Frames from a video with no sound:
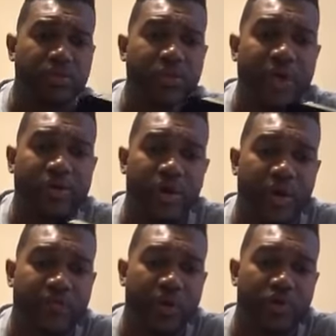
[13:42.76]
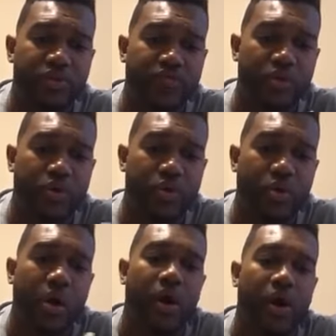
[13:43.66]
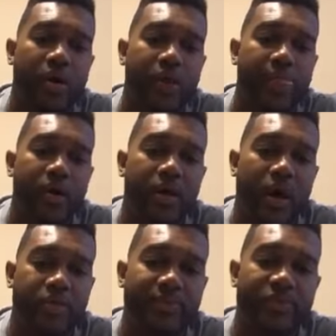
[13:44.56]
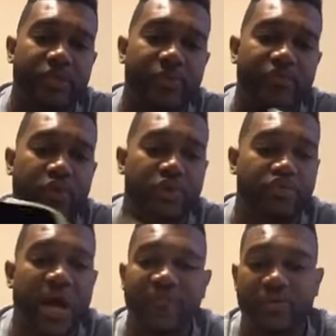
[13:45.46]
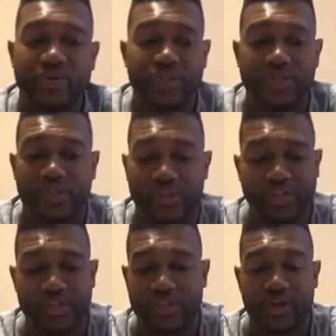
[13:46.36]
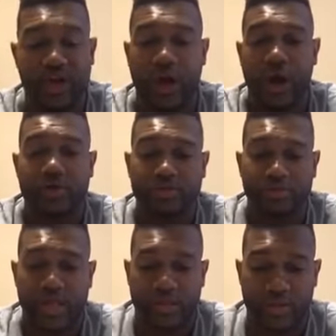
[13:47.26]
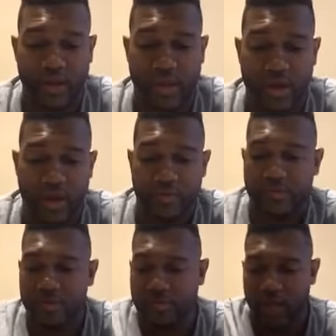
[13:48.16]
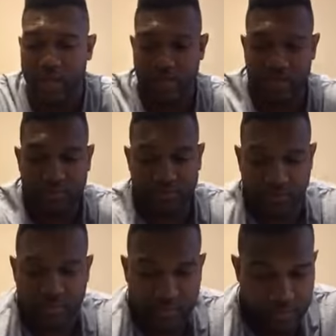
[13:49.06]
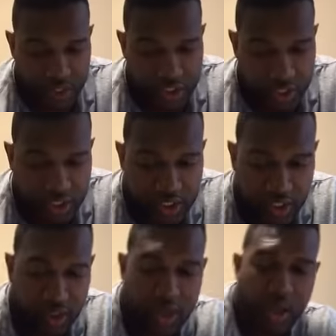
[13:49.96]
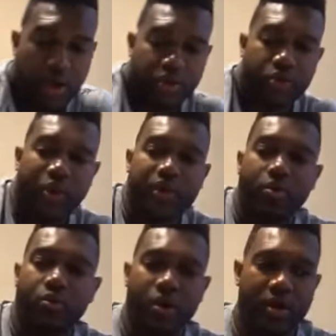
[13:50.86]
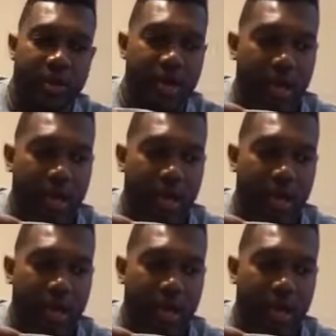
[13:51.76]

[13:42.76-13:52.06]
so I don't know if those of you who are, uh, maybe some of you are driving, which is which is awesome that that um, that that you're listening on your way to work.